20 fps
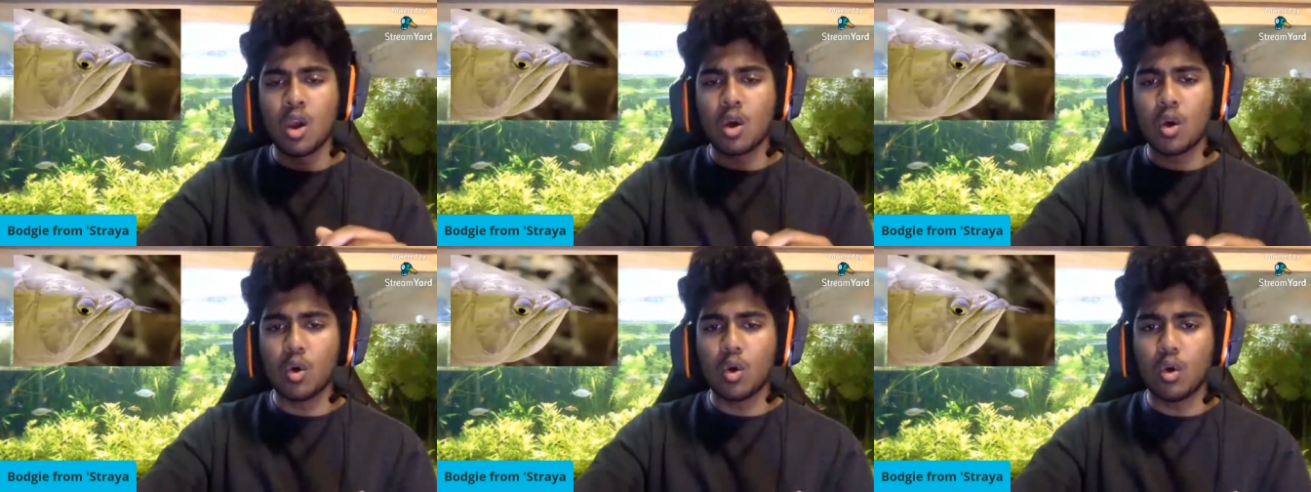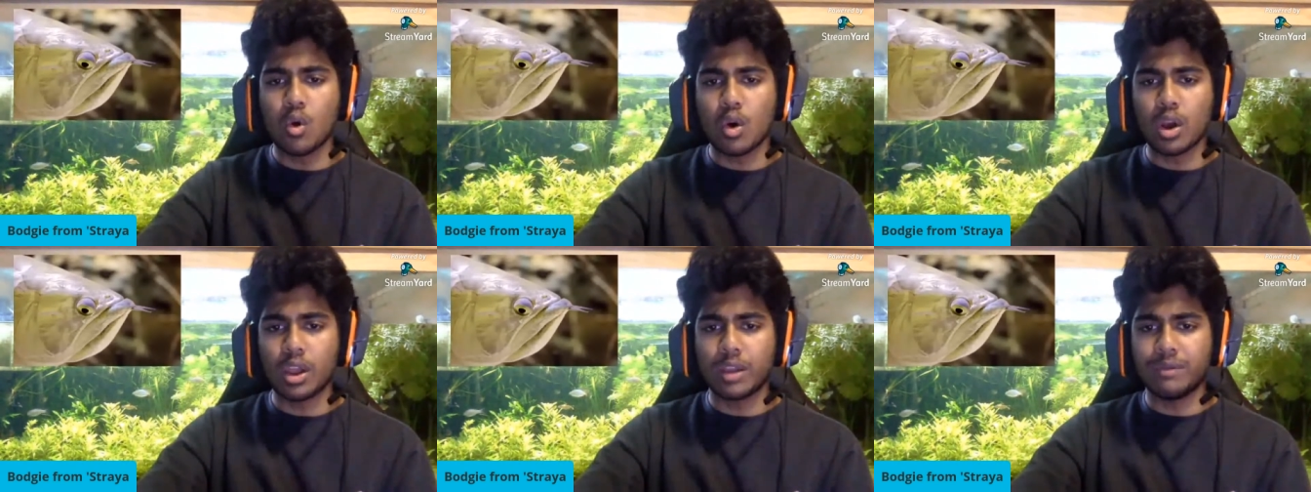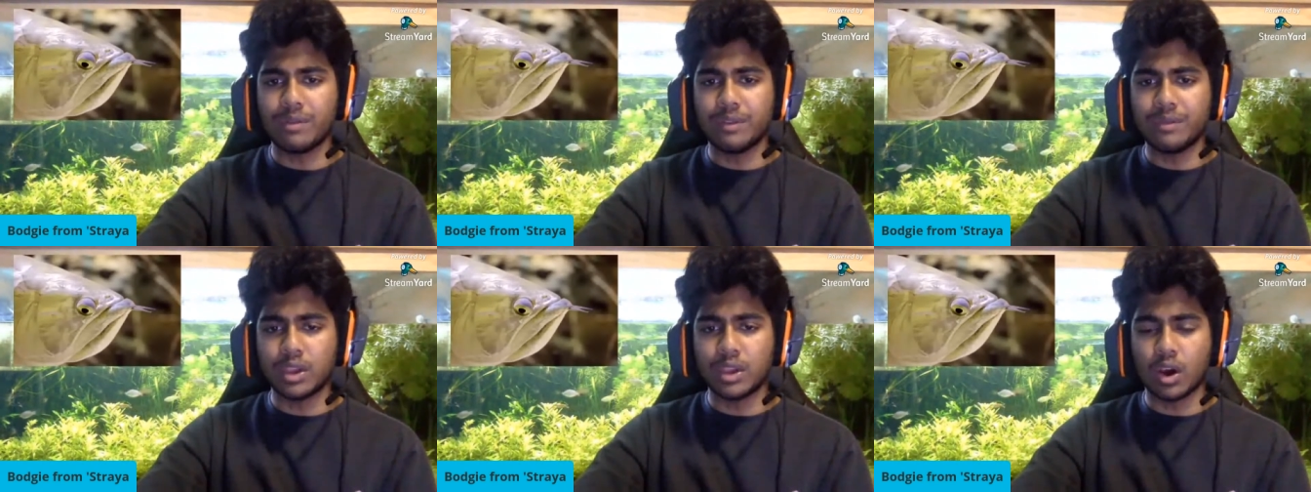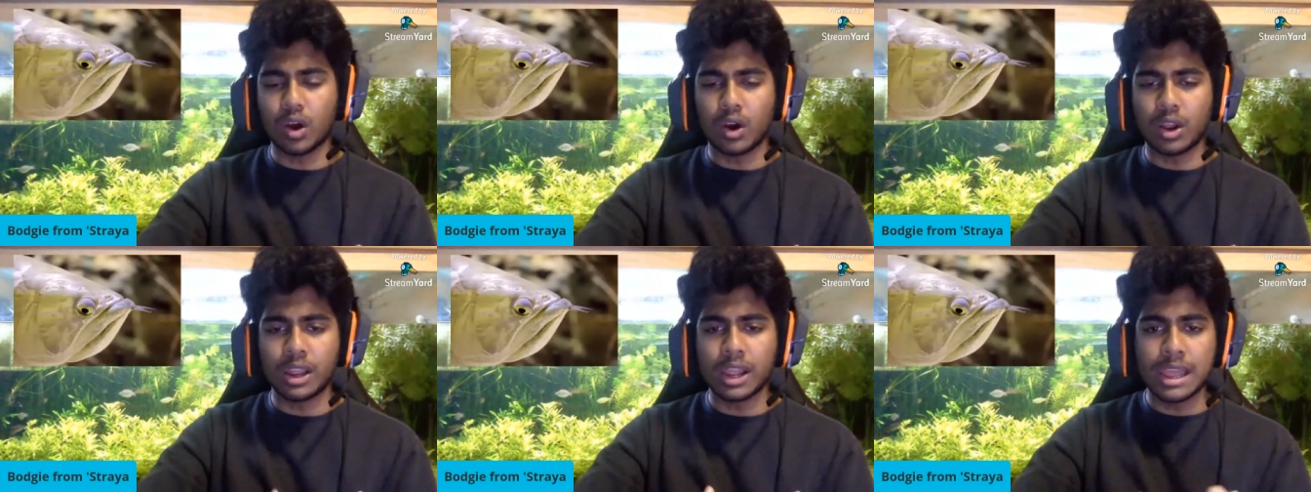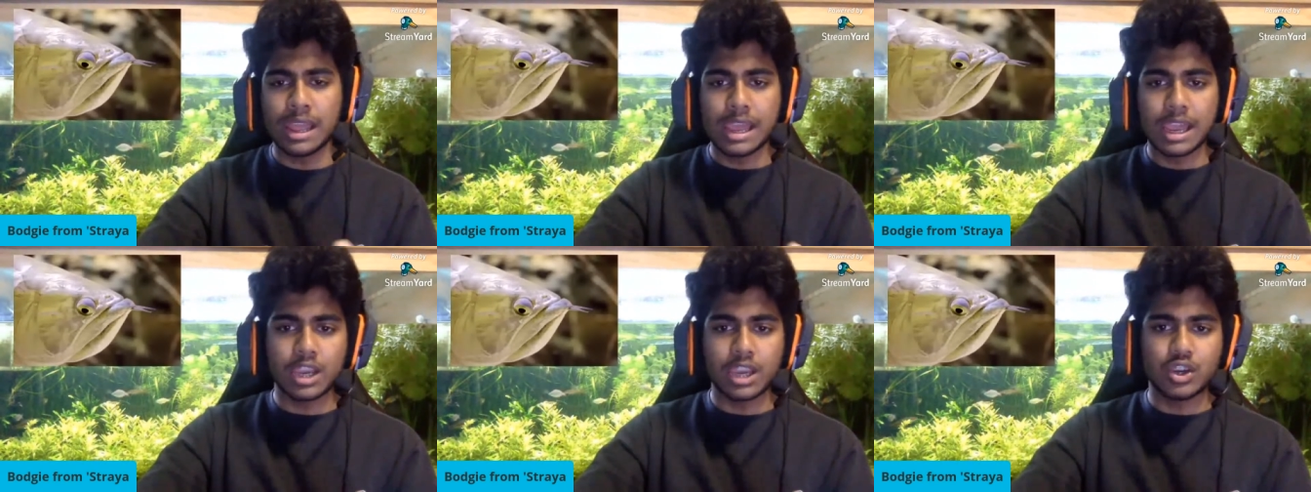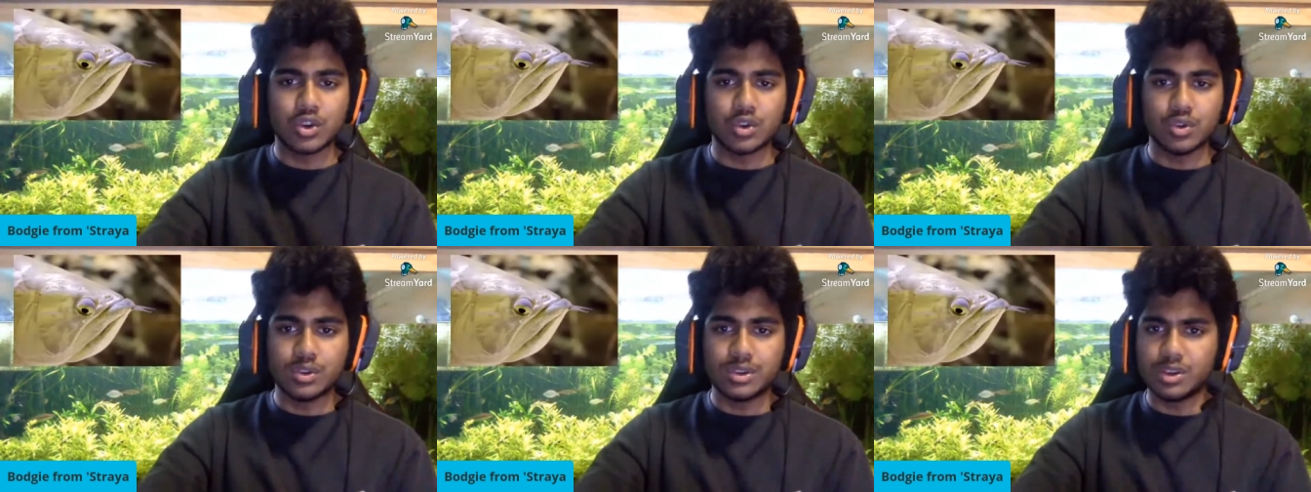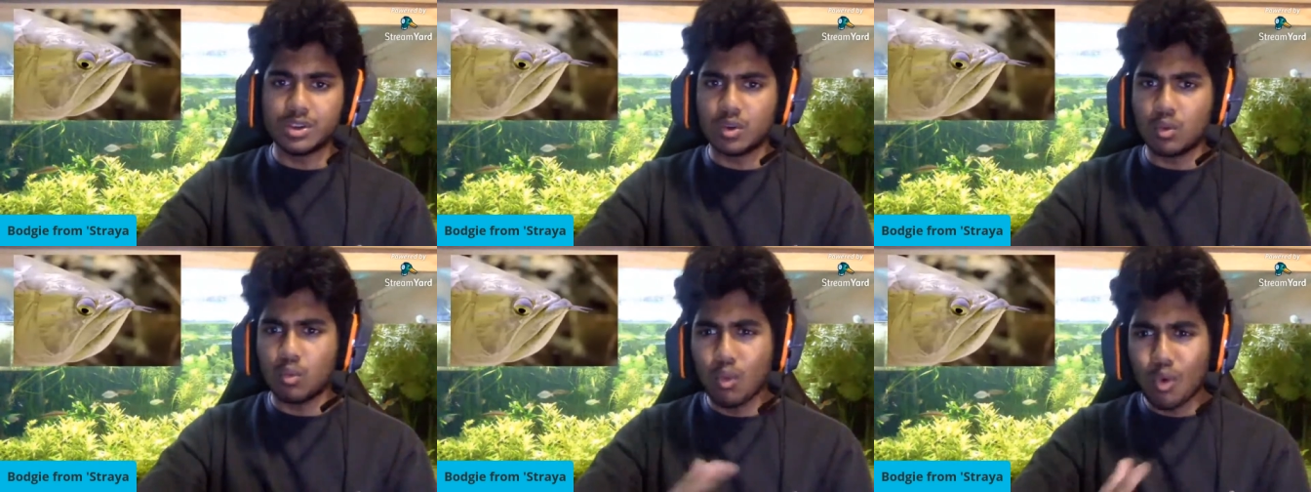Or if you've got issues
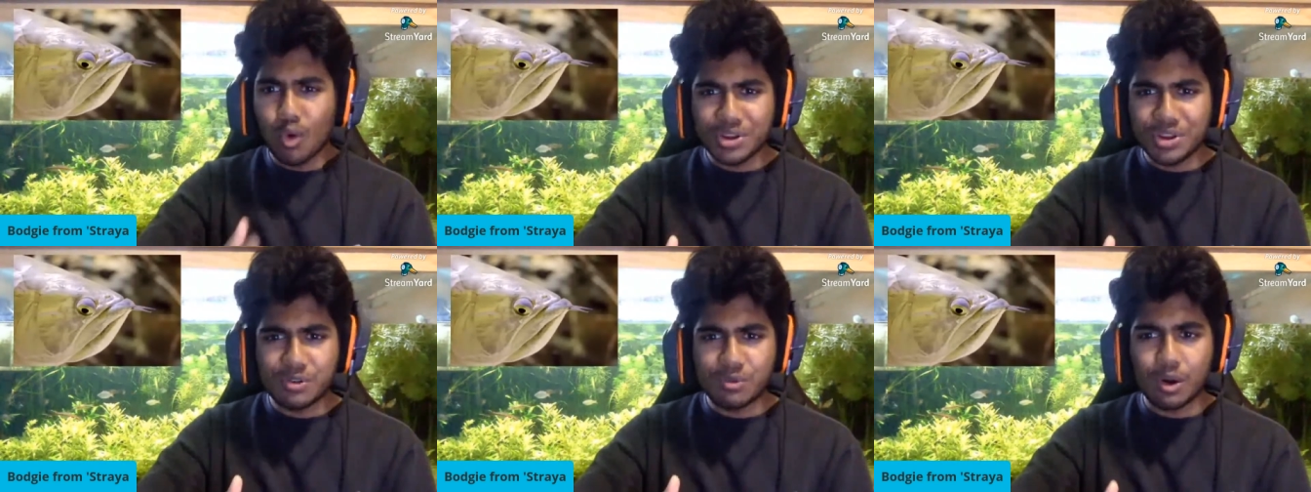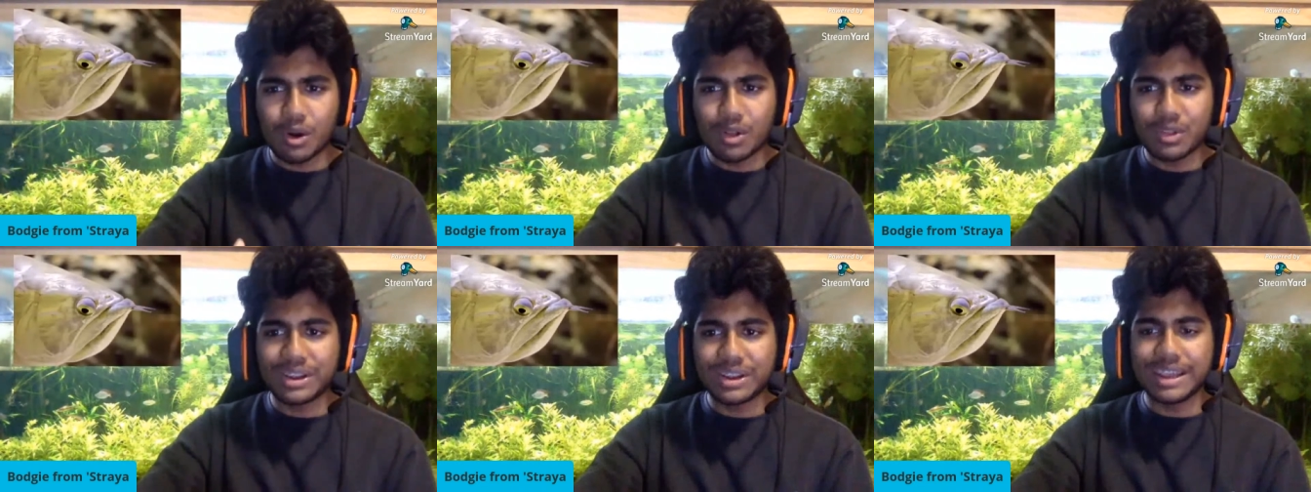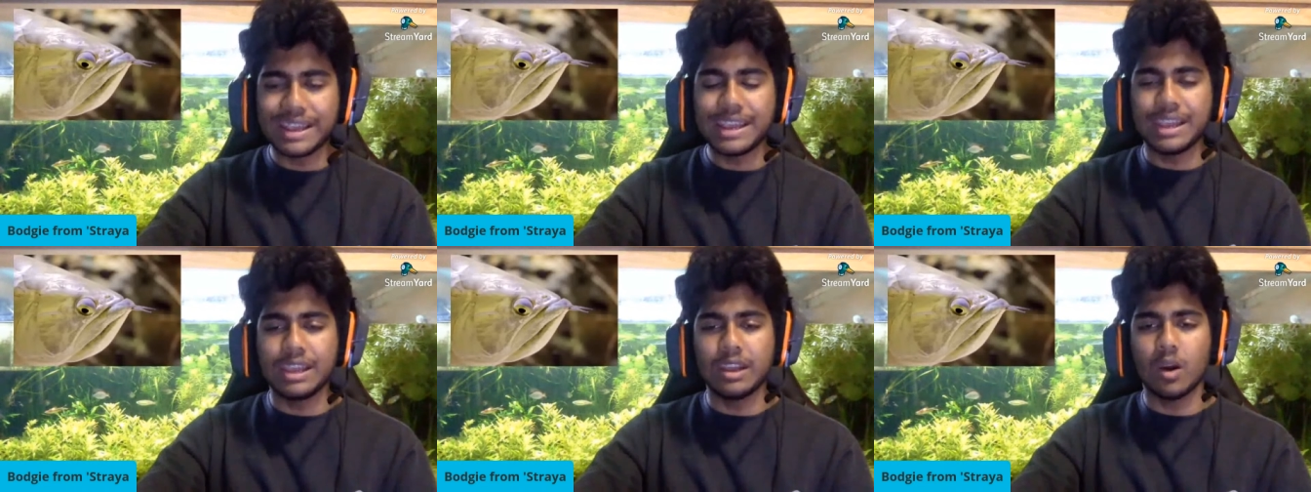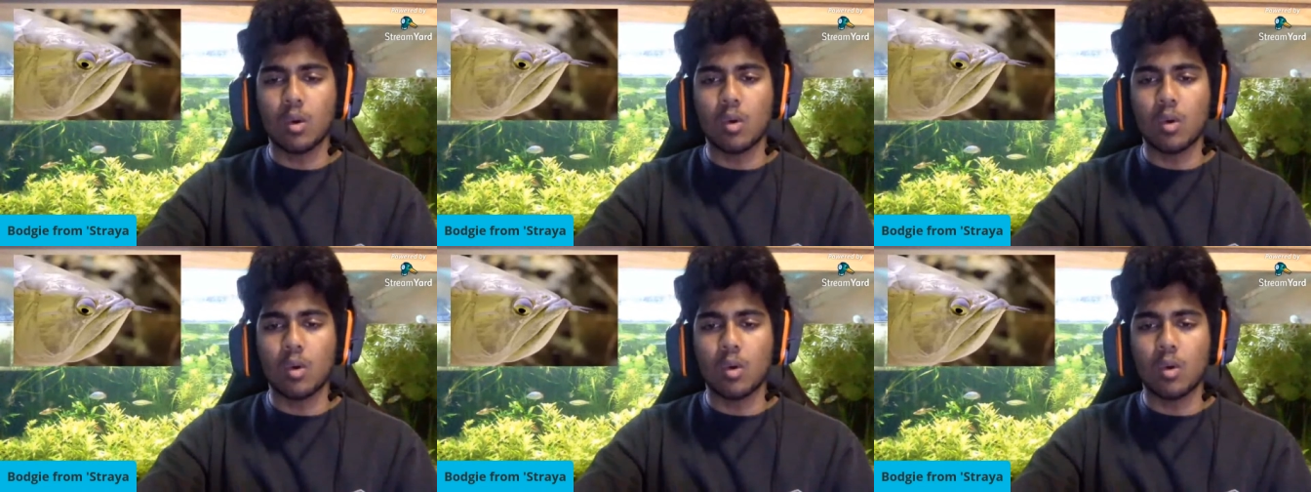in your water quality,